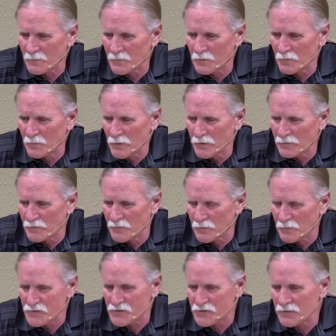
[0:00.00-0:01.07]
when
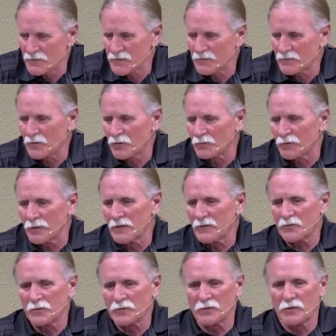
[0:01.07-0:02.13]
Christians in
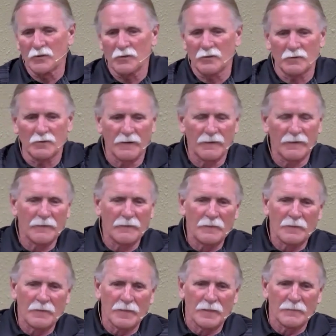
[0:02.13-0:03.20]
Corinth would go
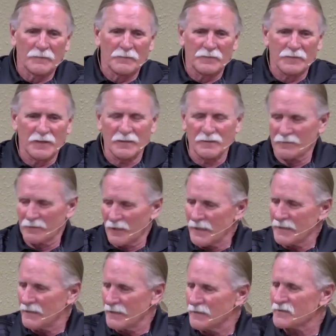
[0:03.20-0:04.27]
and
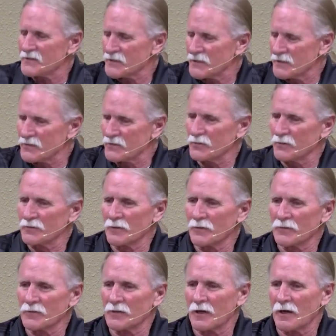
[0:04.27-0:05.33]
light incense to
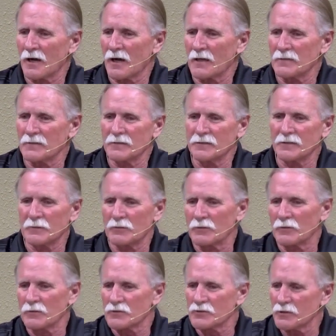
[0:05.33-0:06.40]
another god, and then they would
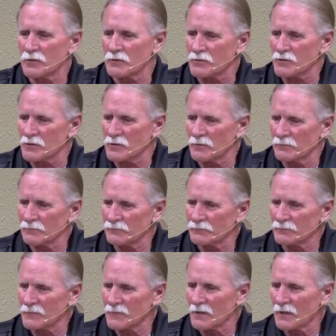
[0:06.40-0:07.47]
go to church.
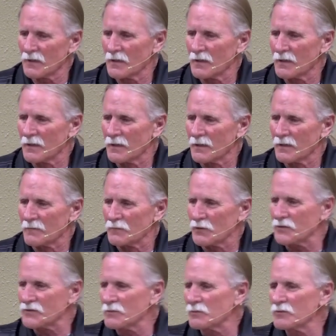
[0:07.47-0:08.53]

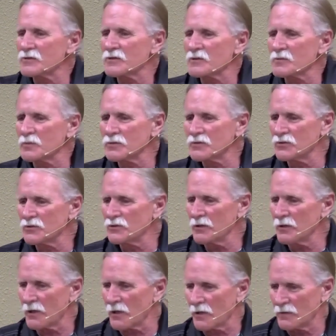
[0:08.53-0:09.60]
Because it was just what you
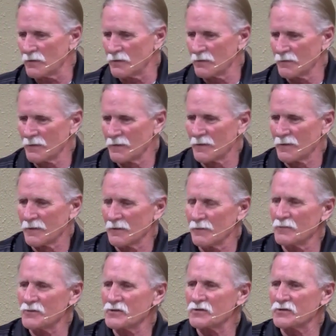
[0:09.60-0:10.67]
did, it
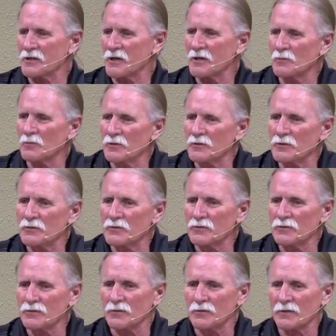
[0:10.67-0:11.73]
was just kind of what you
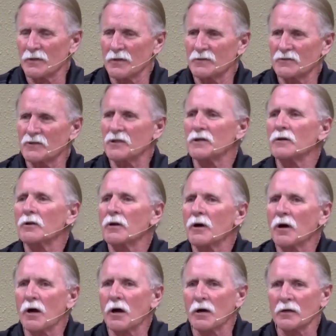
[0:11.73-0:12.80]
do to get
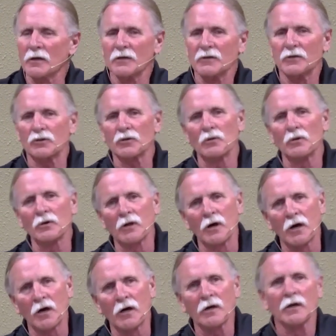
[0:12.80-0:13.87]
along. You go
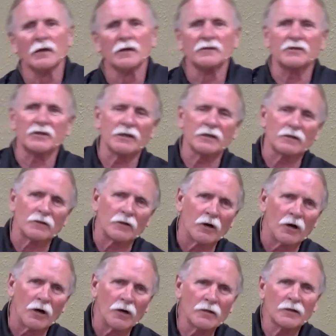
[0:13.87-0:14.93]
along to get
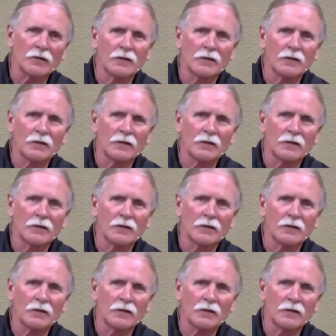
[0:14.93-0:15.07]
along,